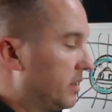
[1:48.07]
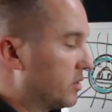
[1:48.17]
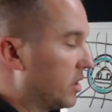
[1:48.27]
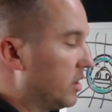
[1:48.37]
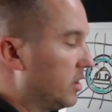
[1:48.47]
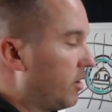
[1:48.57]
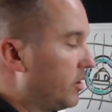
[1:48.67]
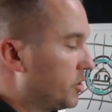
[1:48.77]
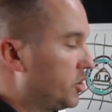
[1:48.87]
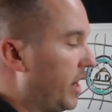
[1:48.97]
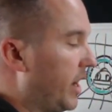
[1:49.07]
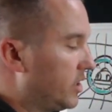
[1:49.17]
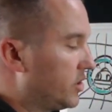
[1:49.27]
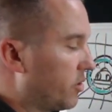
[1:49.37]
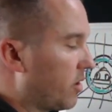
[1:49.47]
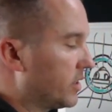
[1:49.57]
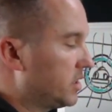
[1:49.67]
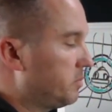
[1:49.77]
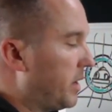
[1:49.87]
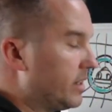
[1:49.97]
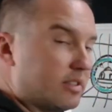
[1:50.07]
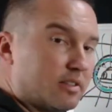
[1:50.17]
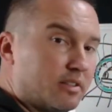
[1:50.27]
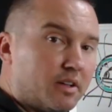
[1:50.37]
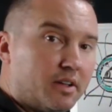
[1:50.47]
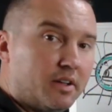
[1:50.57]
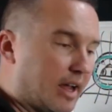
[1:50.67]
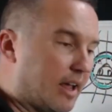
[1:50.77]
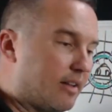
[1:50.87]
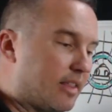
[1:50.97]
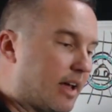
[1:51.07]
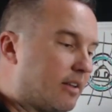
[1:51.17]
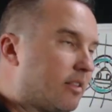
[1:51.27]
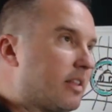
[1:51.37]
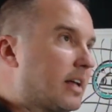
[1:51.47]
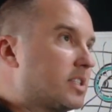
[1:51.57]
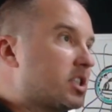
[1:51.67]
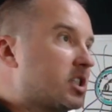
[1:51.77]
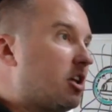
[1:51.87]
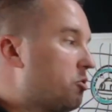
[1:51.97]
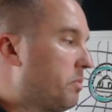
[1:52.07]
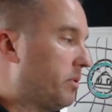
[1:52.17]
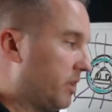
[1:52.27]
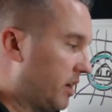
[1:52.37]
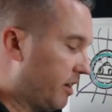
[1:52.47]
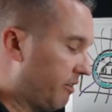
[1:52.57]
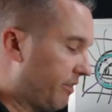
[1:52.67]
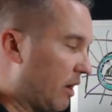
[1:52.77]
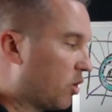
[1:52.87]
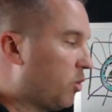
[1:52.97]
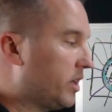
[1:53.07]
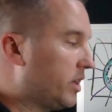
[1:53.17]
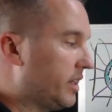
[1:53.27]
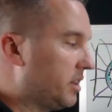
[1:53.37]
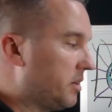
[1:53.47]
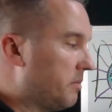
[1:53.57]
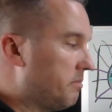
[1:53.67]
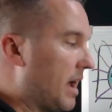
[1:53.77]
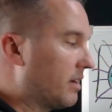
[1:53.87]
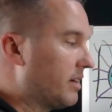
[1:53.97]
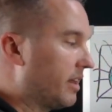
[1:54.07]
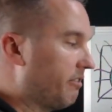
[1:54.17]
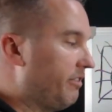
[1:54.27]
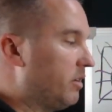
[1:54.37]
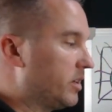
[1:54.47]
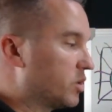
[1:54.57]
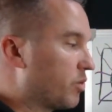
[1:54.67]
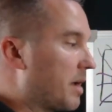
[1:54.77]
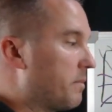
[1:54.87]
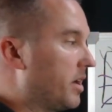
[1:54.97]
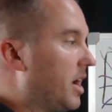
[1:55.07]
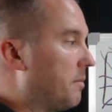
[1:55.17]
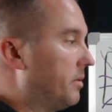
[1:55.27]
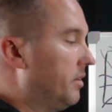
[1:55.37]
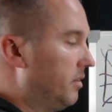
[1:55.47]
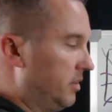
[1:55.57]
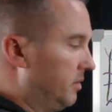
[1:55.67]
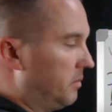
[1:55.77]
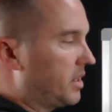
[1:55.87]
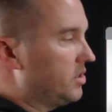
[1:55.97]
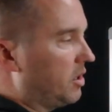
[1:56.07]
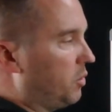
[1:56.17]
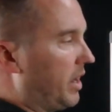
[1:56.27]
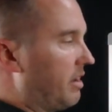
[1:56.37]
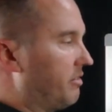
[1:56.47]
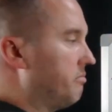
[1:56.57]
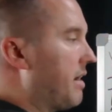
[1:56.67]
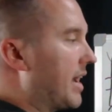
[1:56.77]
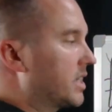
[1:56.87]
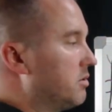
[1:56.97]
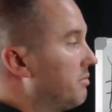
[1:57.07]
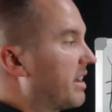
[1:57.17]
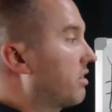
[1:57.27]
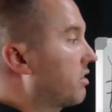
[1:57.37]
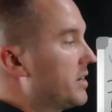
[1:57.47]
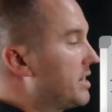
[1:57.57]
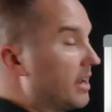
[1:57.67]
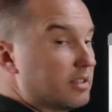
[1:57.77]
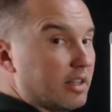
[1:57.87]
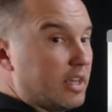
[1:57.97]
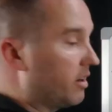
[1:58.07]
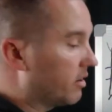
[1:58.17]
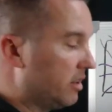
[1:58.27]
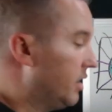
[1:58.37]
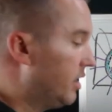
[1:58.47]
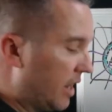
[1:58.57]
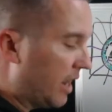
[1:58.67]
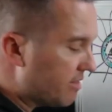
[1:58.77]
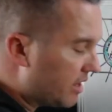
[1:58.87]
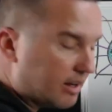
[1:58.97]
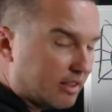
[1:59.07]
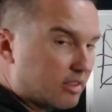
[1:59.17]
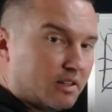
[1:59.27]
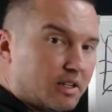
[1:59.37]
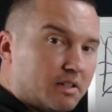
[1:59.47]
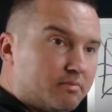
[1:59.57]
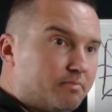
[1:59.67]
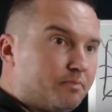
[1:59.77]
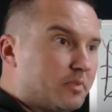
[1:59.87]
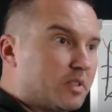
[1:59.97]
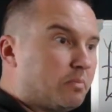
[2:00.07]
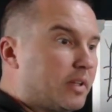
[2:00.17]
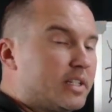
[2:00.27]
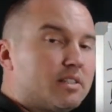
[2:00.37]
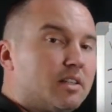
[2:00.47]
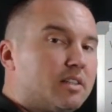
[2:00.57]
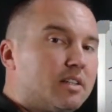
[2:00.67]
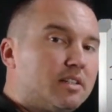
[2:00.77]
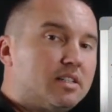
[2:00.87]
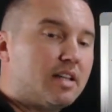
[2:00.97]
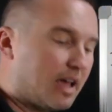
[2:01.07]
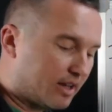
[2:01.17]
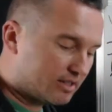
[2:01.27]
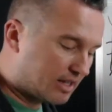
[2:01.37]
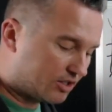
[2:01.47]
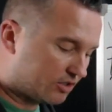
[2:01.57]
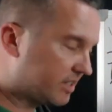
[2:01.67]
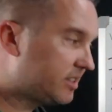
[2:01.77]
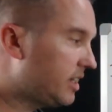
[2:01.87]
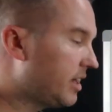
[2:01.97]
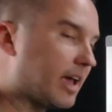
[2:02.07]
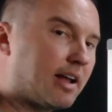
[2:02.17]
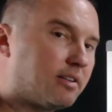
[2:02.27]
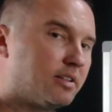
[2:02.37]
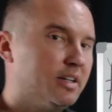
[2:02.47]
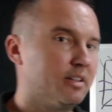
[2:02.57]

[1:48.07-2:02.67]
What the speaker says: there's a larger change across space, and that slope of how quickly the magnetic field is ramping up. Because, you know, we have maximum like 3 Tesla here, and then at the place that the tech is actually sitting at,